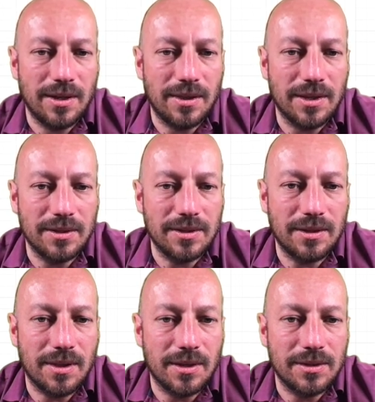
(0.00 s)
this,
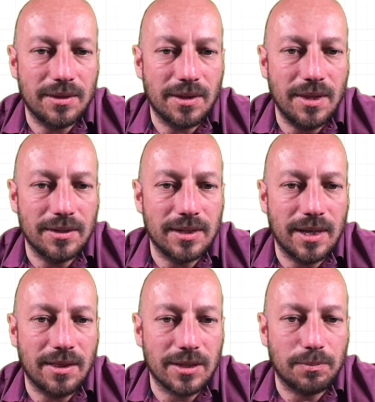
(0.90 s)
this, this,
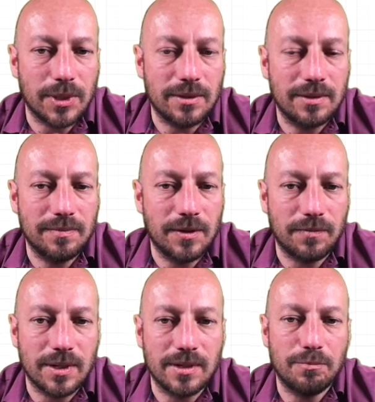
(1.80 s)
and this bit with
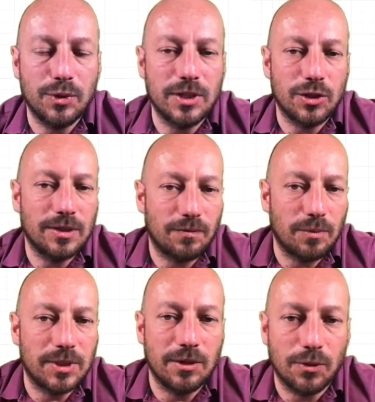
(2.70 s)
the positions
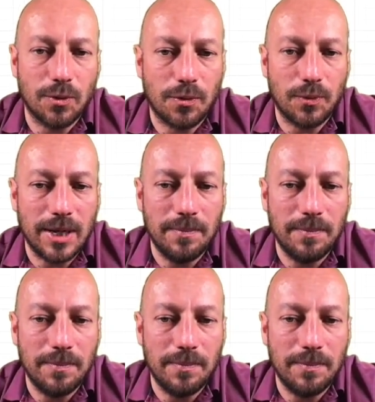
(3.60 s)
from 0 to 3.